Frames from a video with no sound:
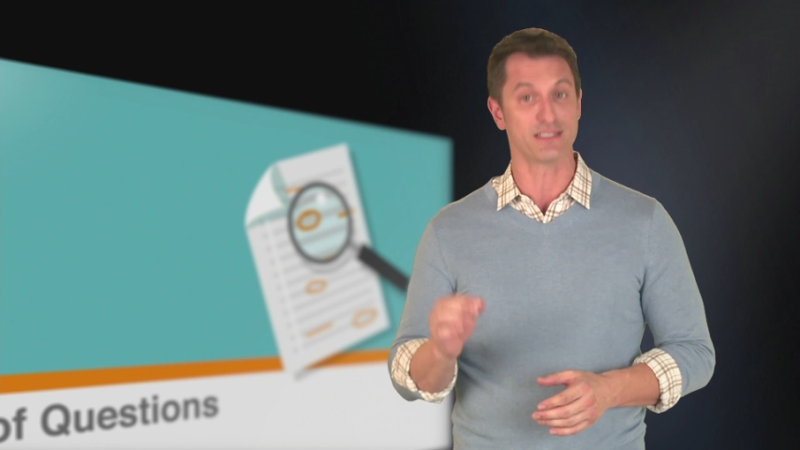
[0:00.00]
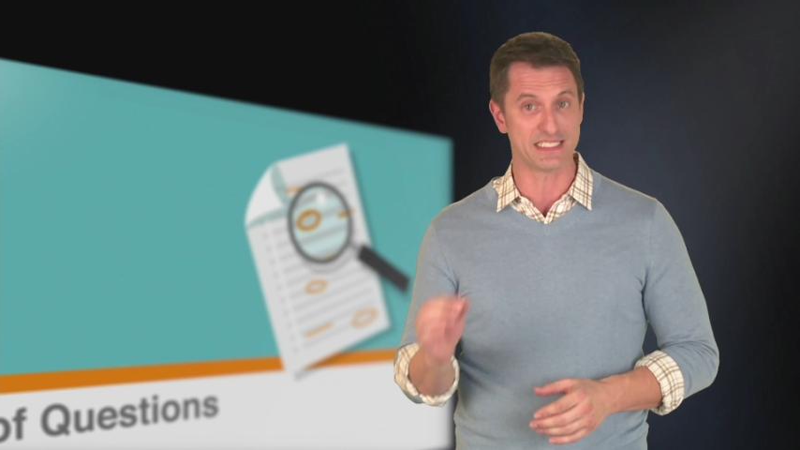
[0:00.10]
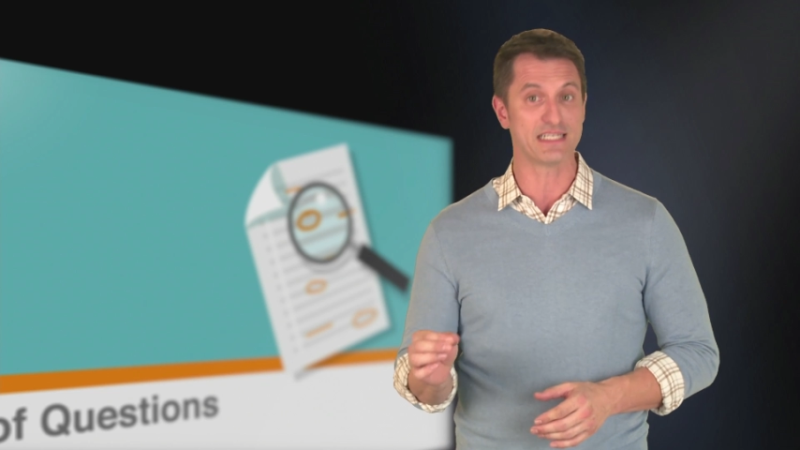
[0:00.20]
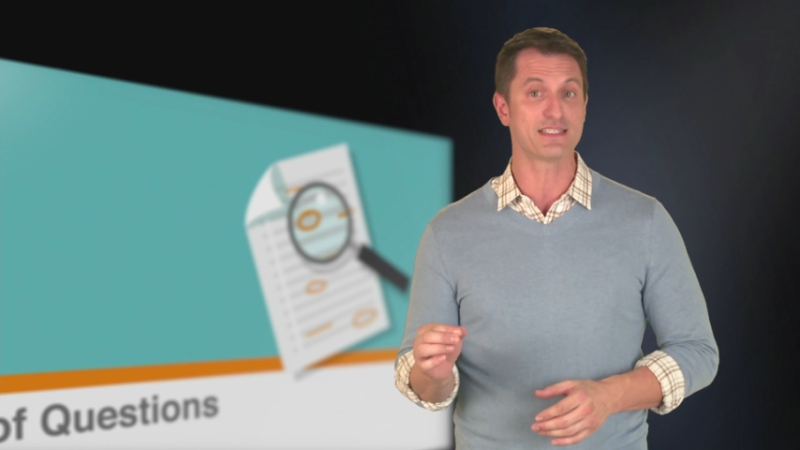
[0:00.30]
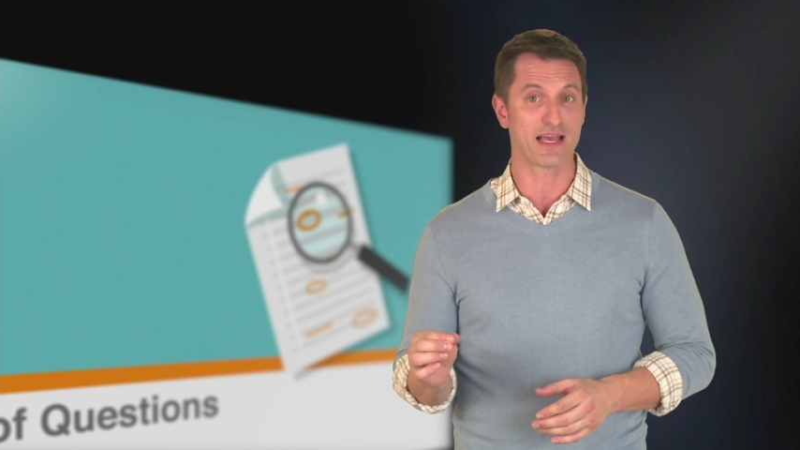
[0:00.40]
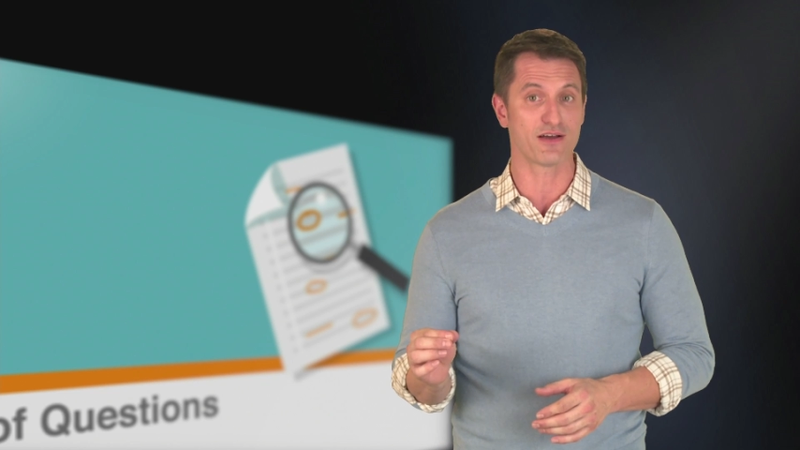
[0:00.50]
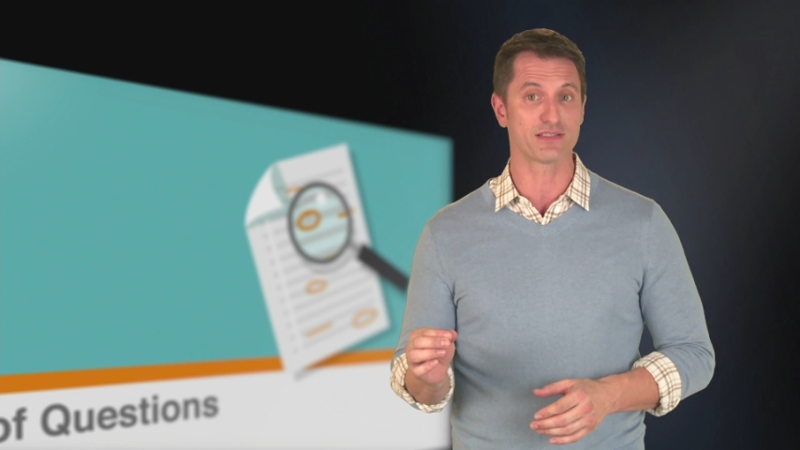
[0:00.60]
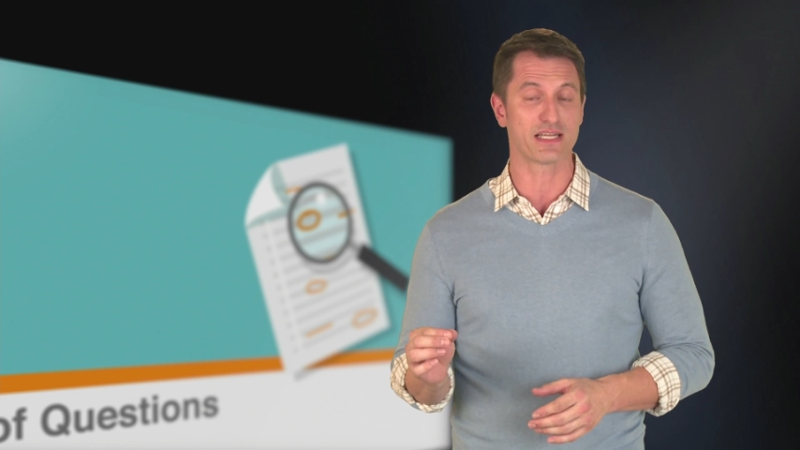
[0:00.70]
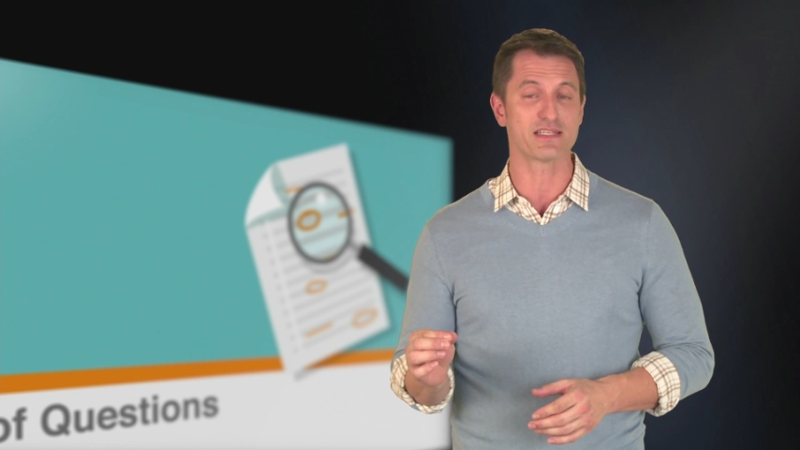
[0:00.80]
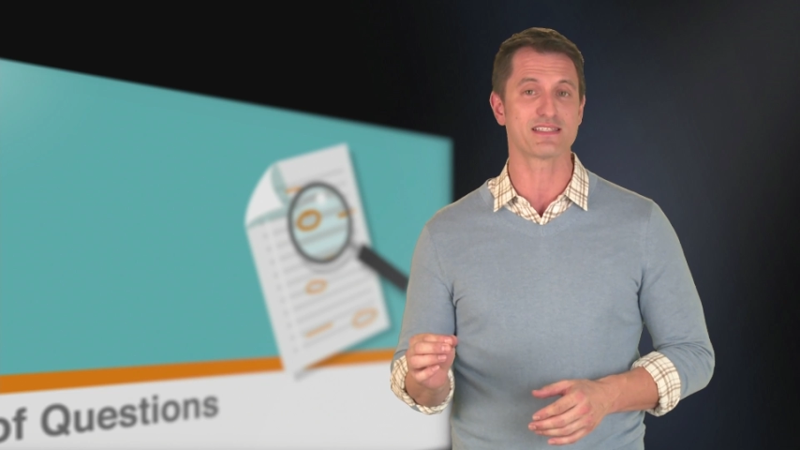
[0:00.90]
detail
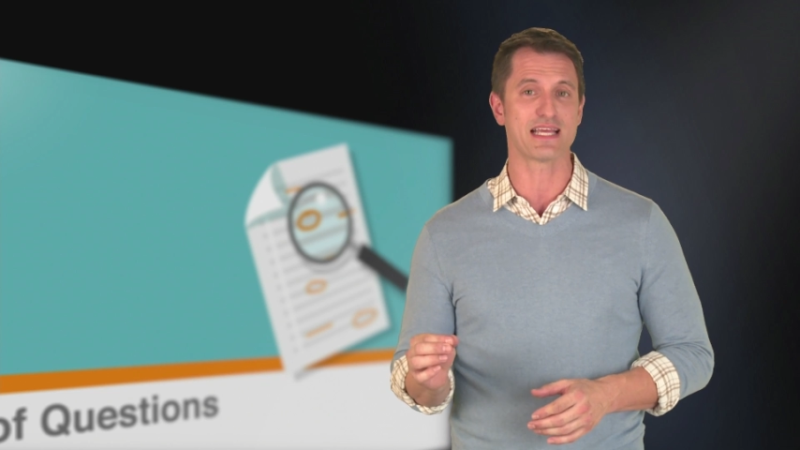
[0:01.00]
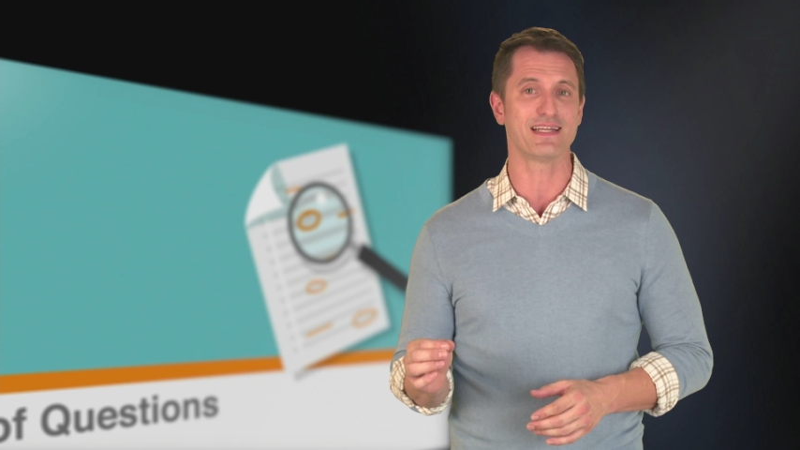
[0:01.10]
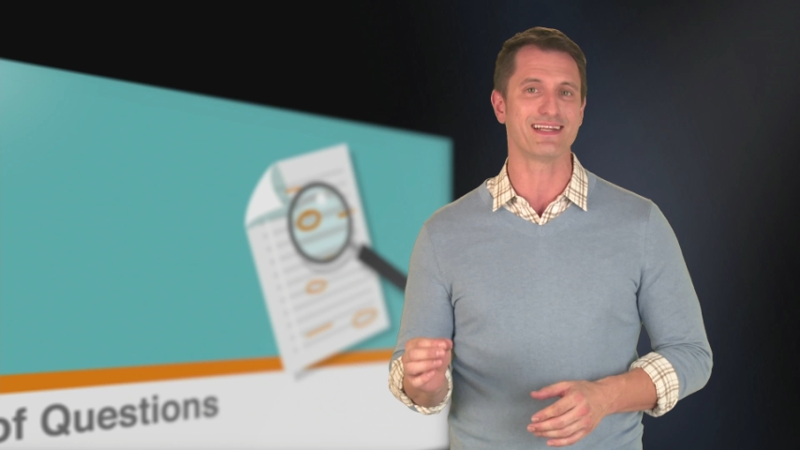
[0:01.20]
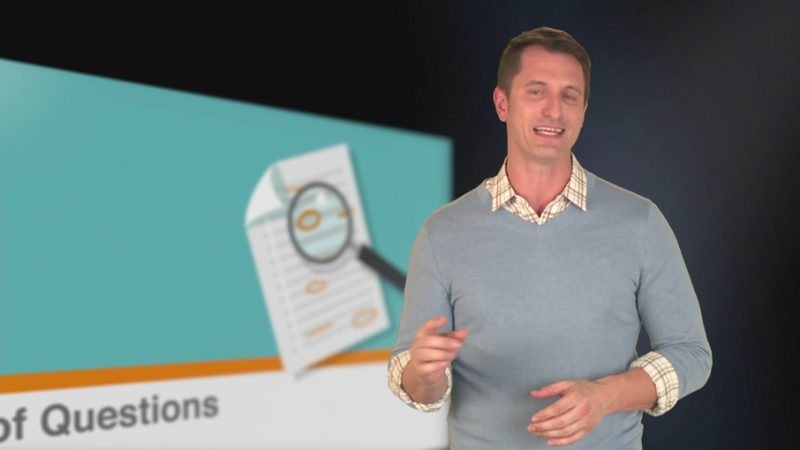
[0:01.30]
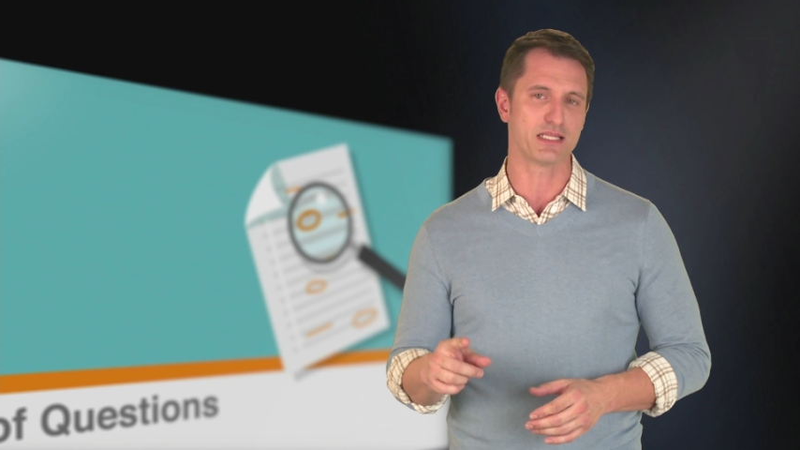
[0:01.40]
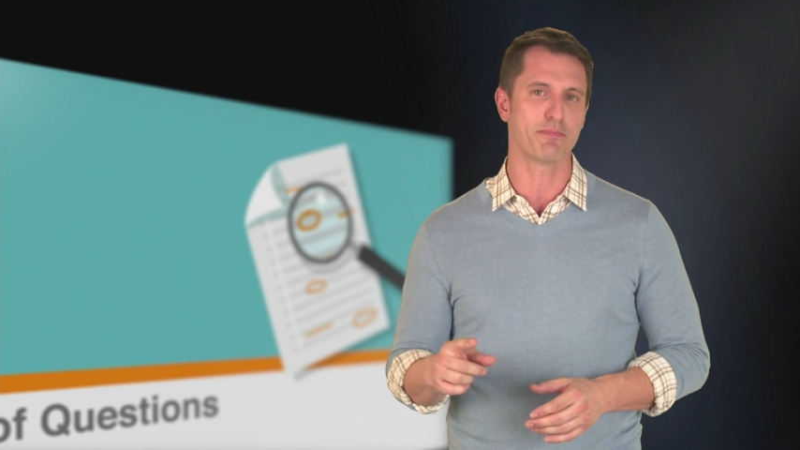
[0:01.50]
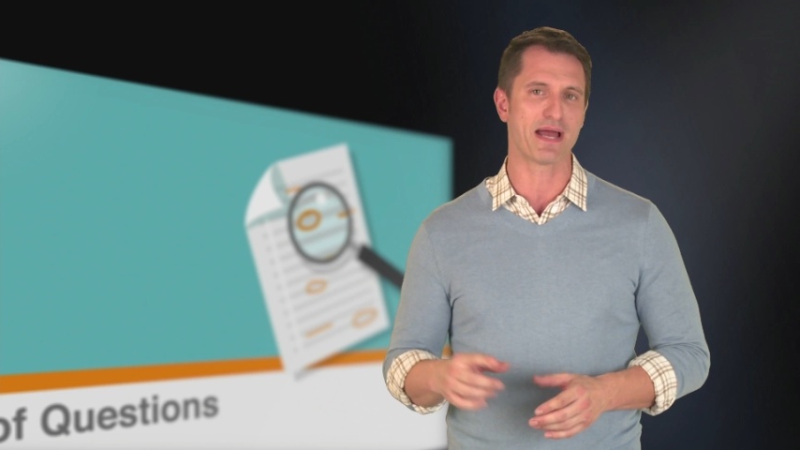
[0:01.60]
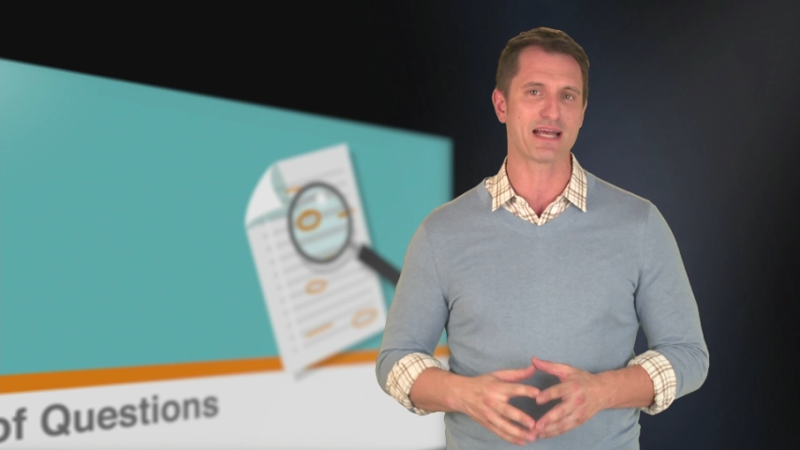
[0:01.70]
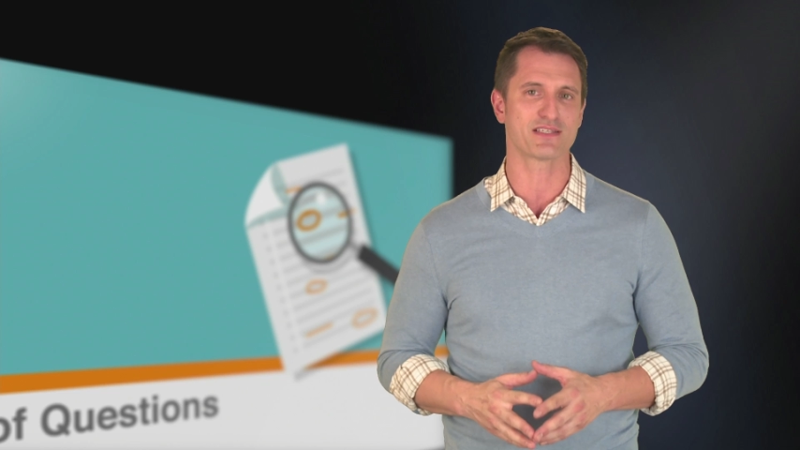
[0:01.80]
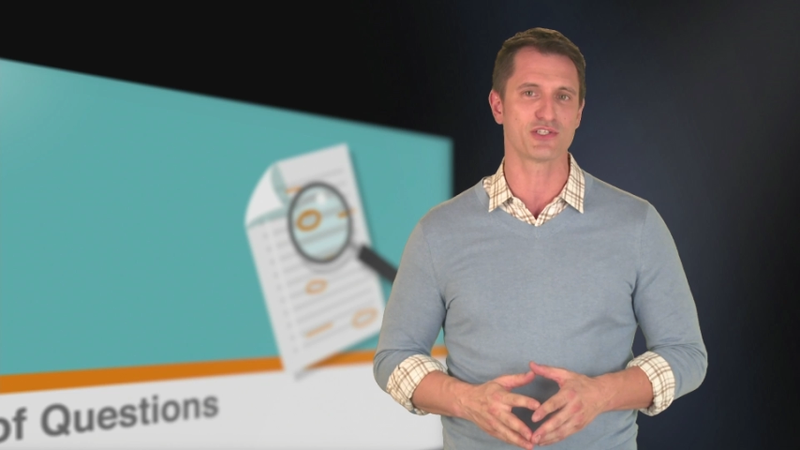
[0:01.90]
that is stated in the
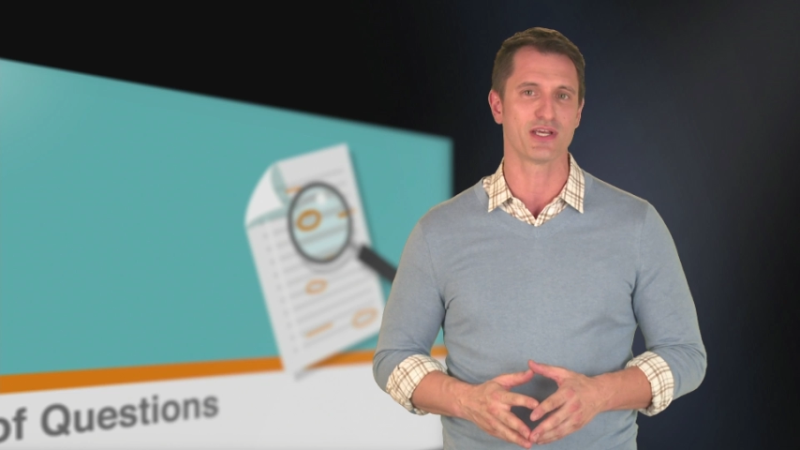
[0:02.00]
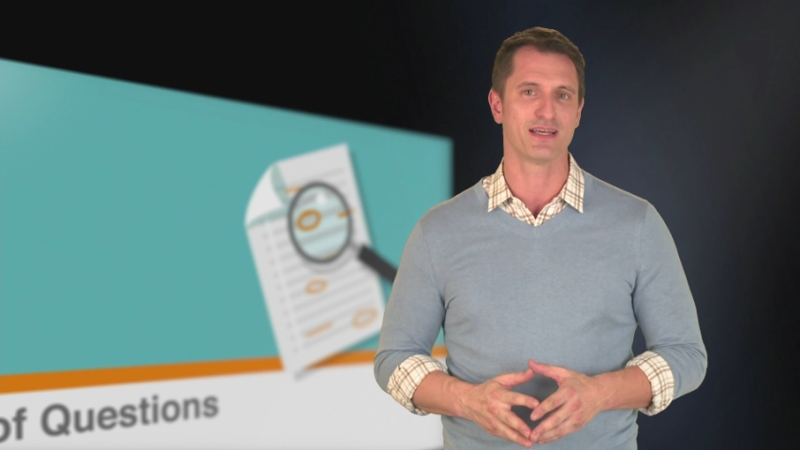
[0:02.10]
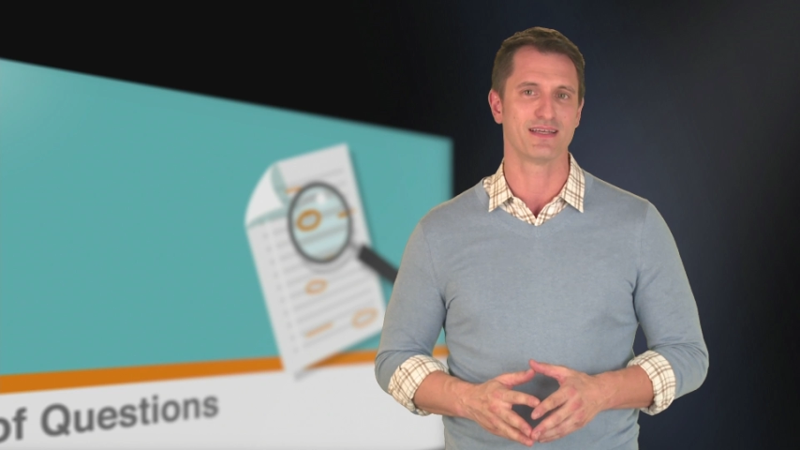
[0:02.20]
passage,